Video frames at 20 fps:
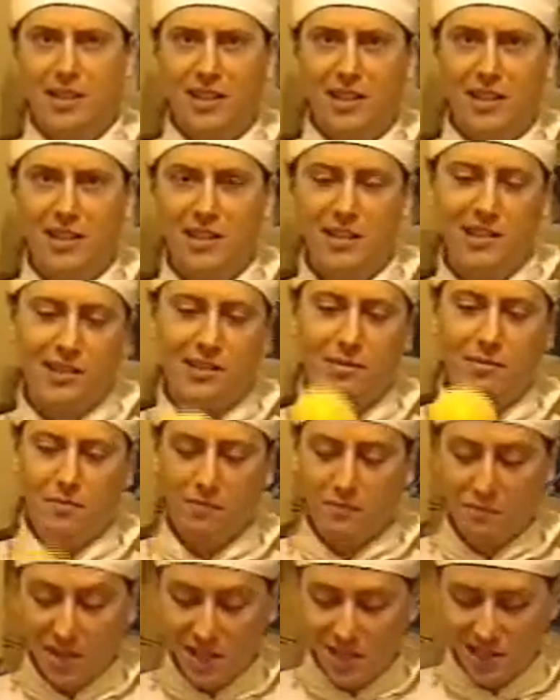I'm fairly
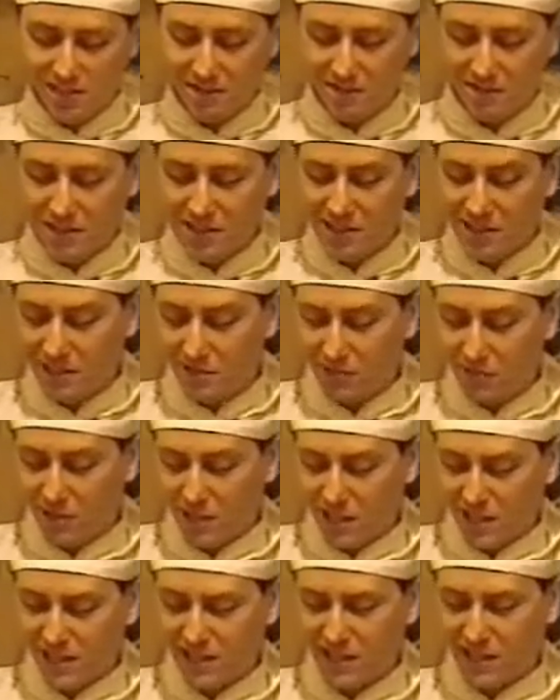sure it's unwaxed, it
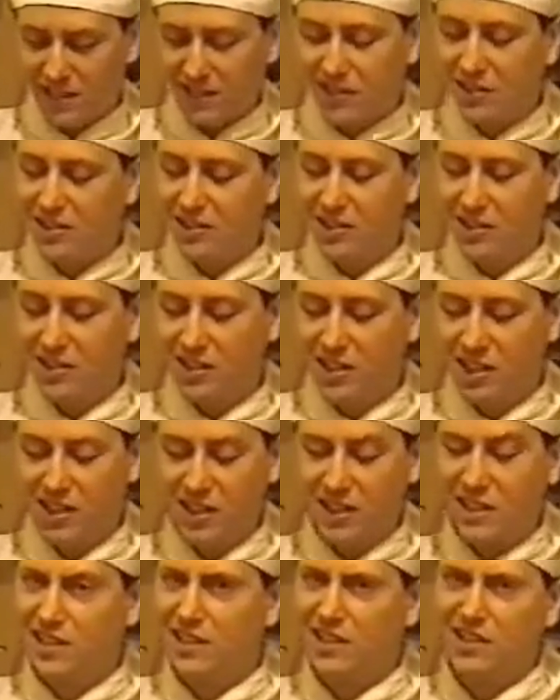doesn't look it, it's
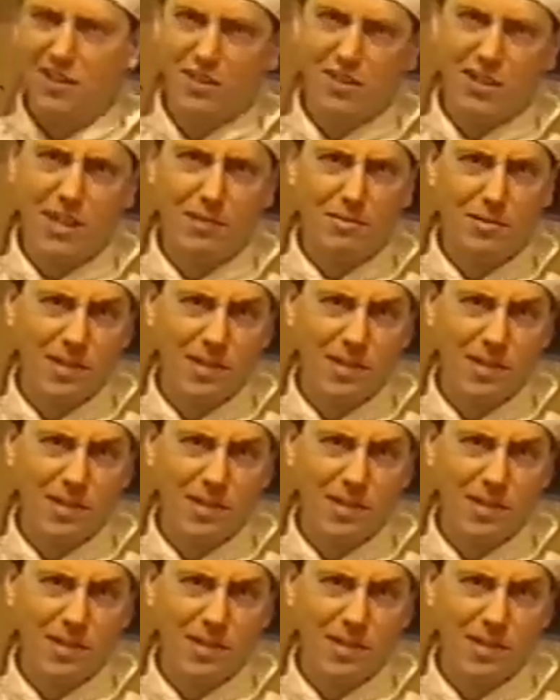not that pretty.